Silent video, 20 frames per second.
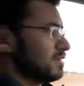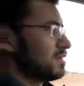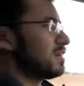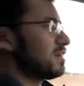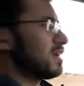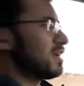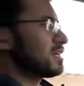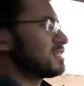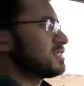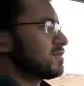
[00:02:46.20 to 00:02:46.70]

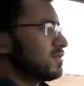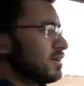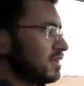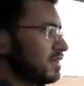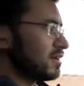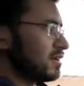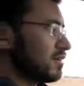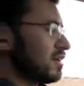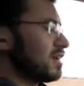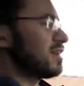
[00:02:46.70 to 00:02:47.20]

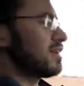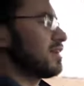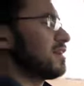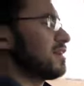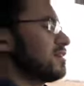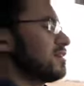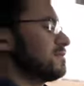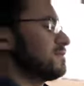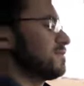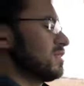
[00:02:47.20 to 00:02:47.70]
activating right
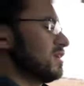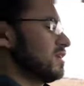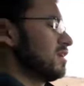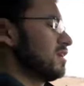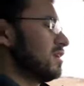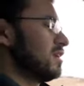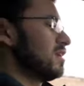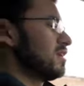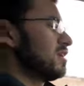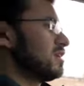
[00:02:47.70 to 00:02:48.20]
now.
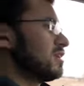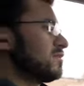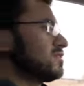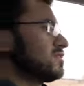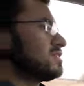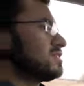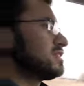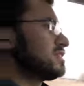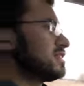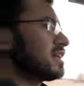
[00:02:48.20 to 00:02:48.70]
If
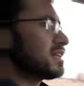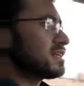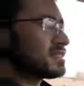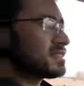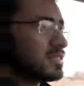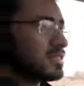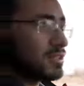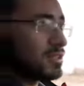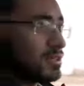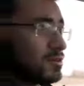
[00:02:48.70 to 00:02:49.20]
it
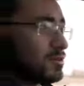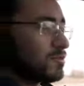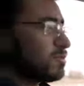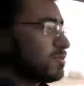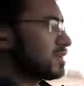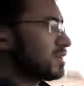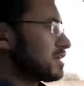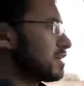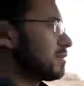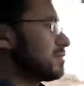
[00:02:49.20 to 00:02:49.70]
detects that you
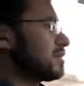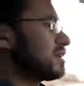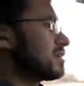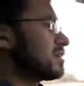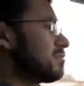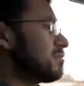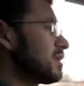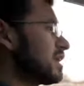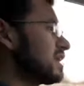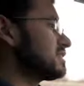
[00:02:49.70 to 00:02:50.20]
have become
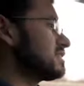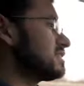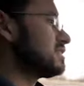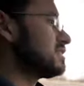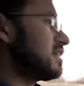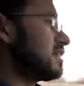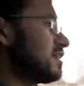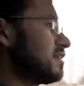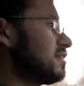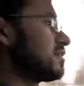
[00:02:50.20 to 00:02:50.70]

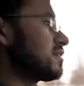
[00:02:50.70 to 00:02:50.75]
incapacitated